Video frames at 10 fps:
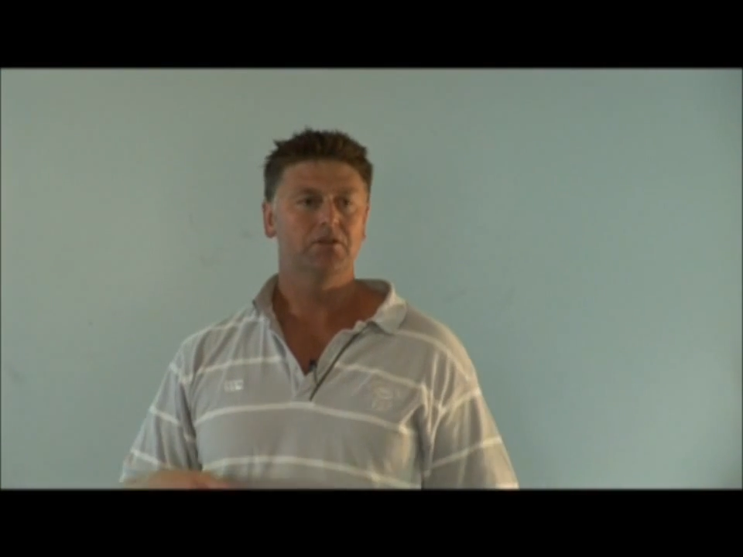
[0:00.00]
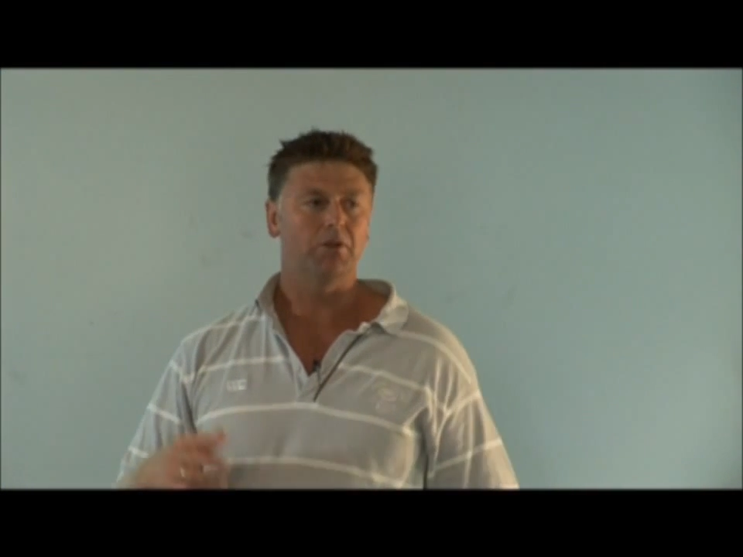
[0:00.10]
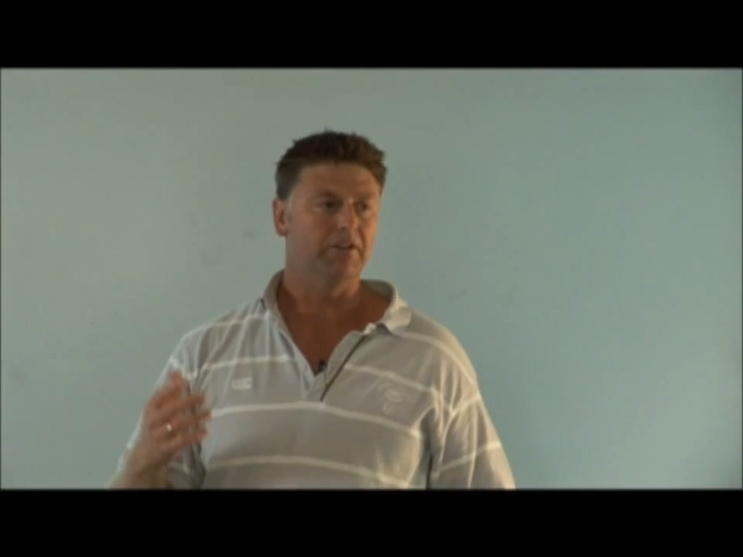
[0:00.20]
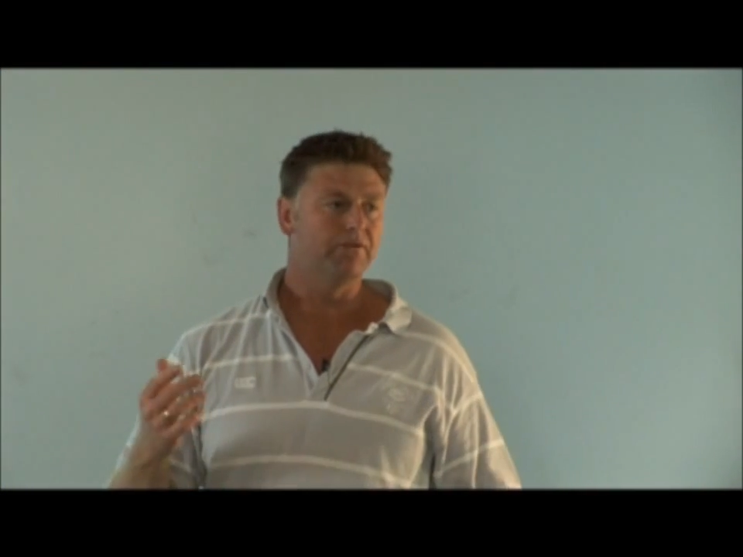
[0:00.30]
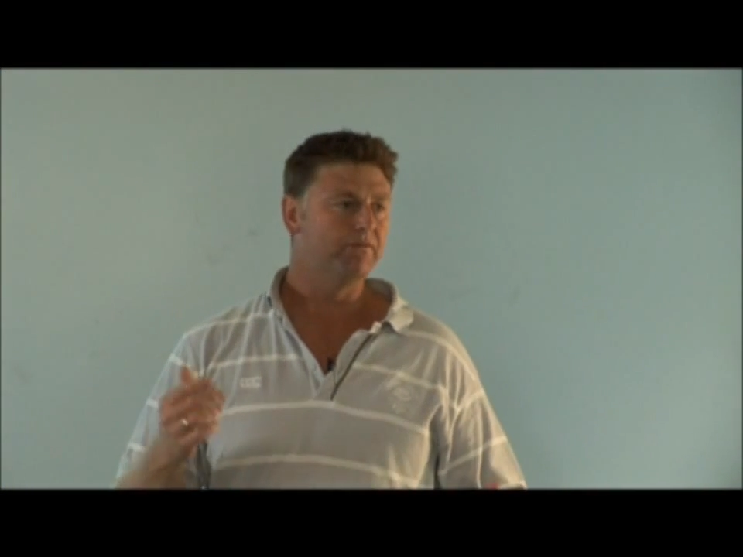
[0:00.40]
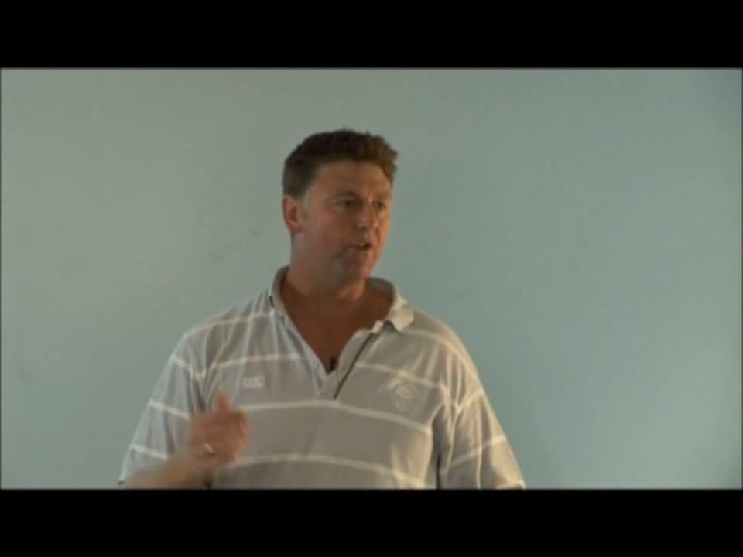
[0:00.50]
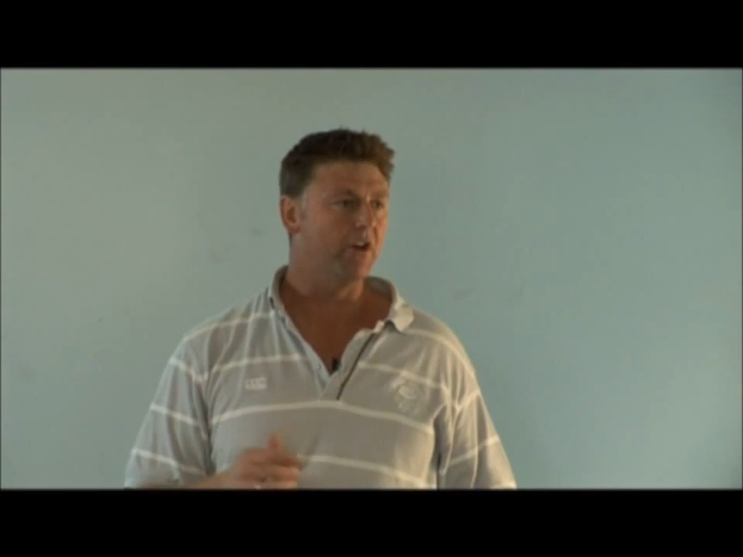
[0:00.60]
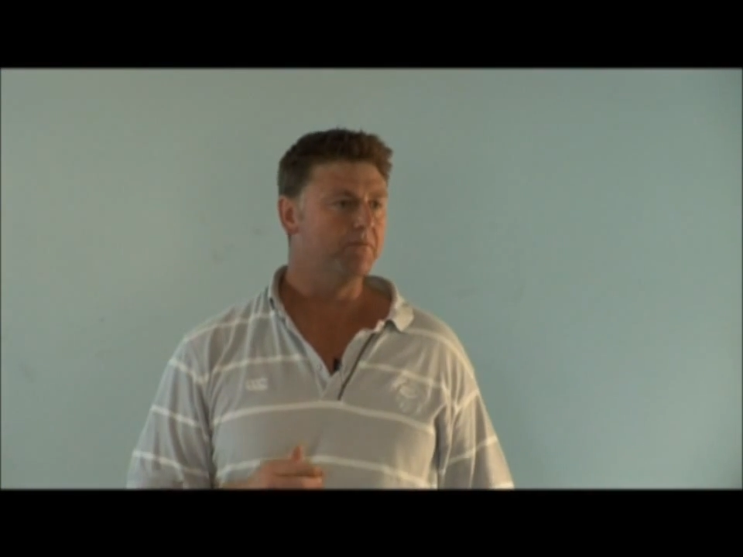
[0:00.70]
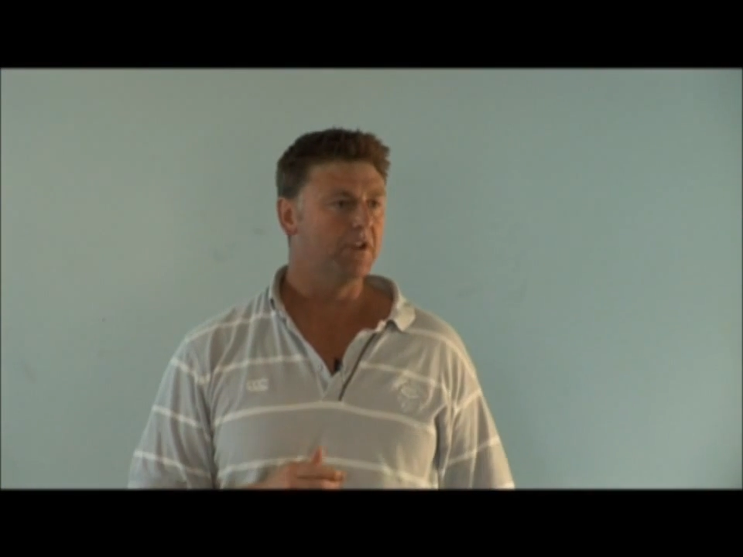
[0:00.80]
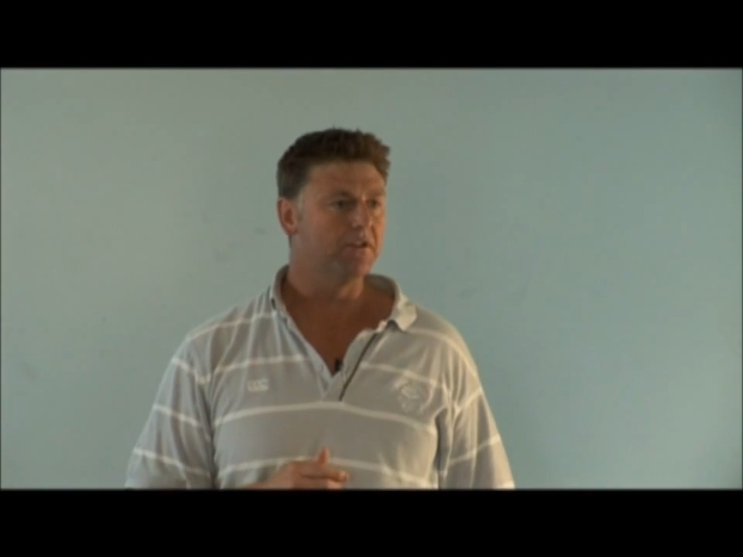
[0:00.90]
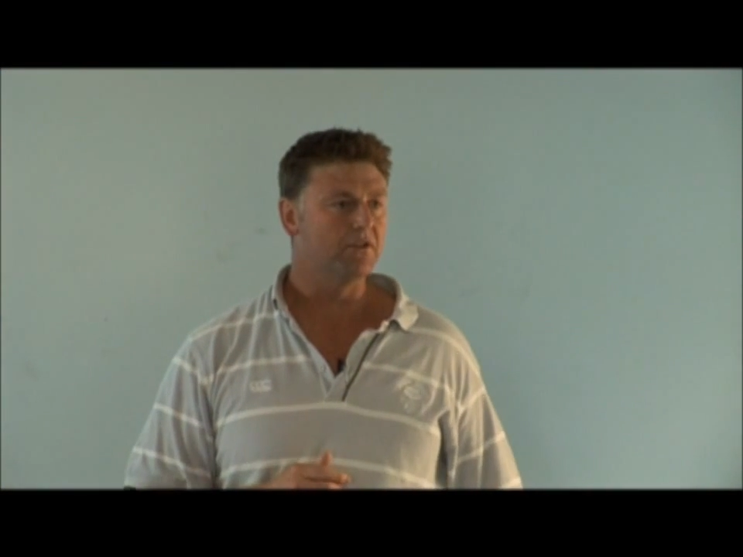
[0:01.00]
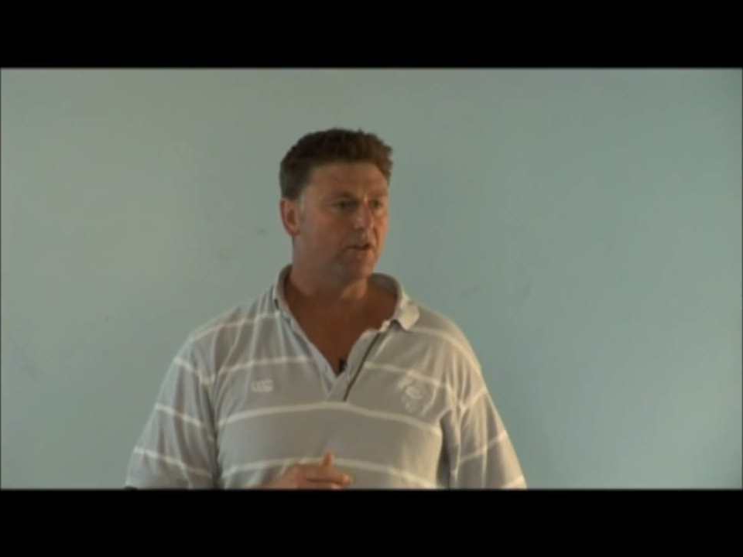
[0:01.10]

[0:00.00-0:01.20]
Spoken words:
25 minutes